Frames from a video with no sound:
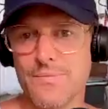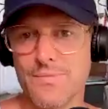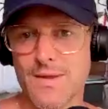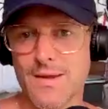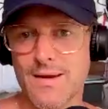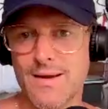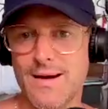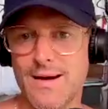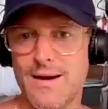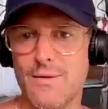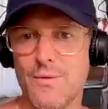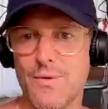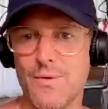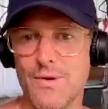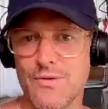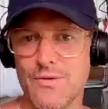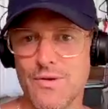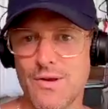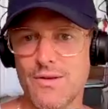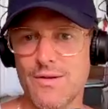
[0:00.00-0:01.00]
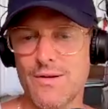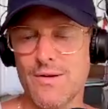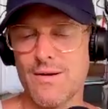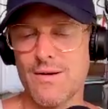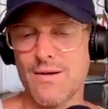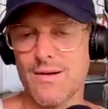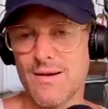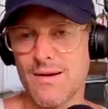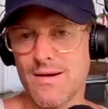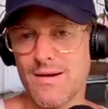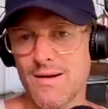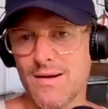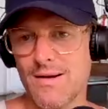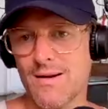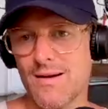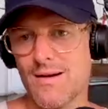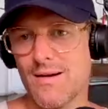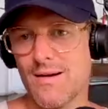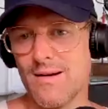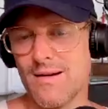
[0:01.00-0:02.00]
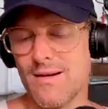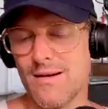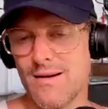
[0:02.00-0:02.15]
So I know in Australia that